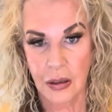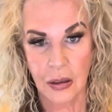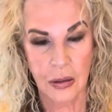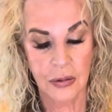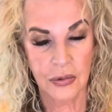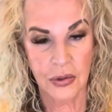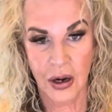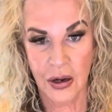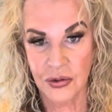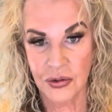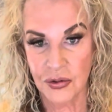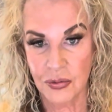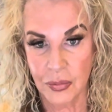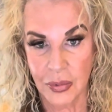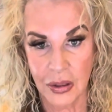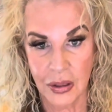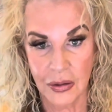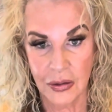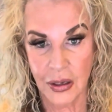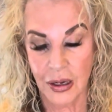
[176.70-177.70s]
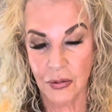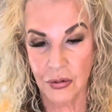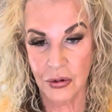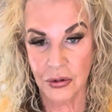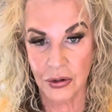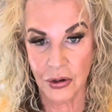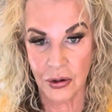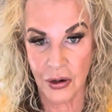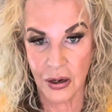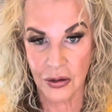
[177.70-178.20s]
There hasn't been a day when
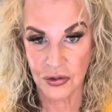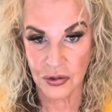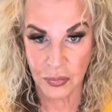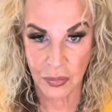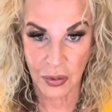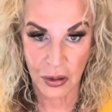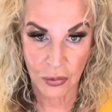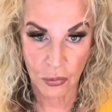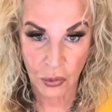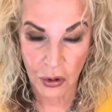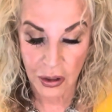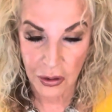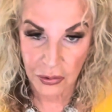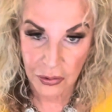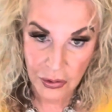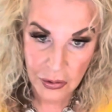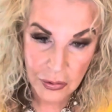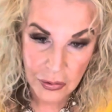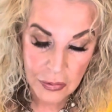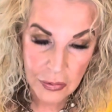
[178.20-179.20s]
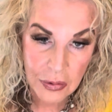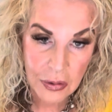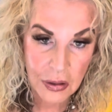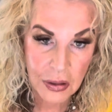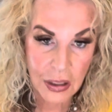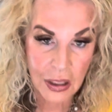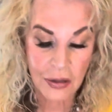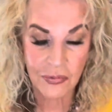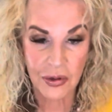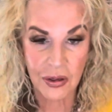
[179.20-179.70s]
there hasn't been wind. And
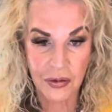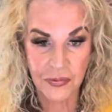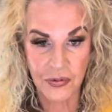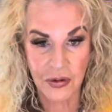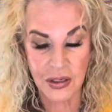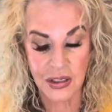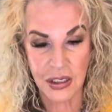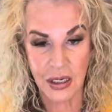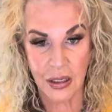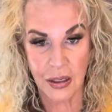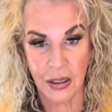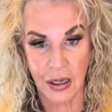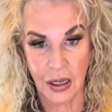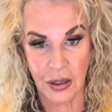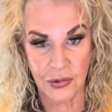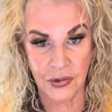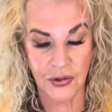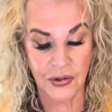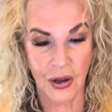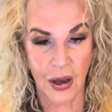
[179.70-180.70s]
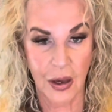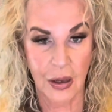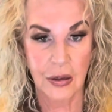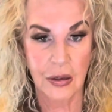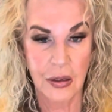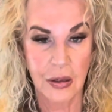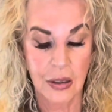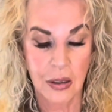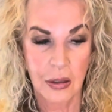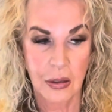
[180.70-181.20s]
even if I take it outside,
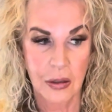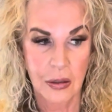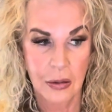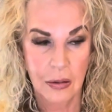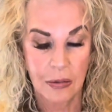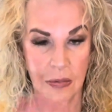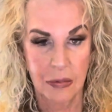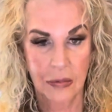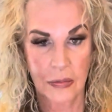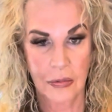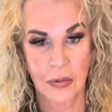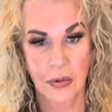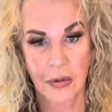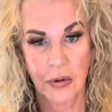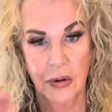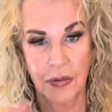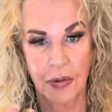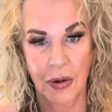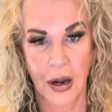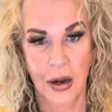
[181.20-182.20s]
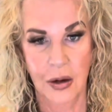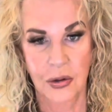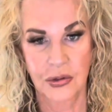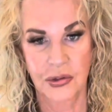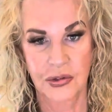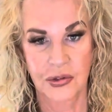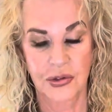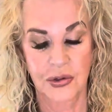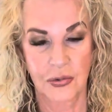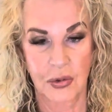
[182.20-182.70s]
there are other
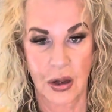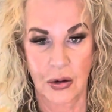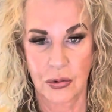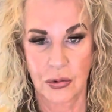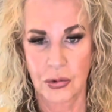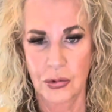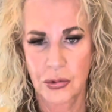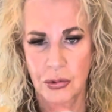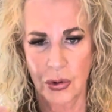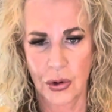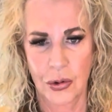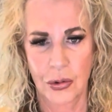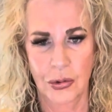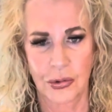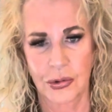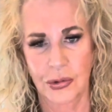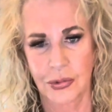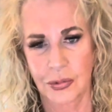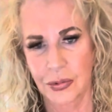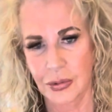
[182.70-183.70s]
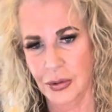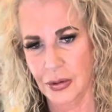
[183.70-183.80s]
houses around. Who knows?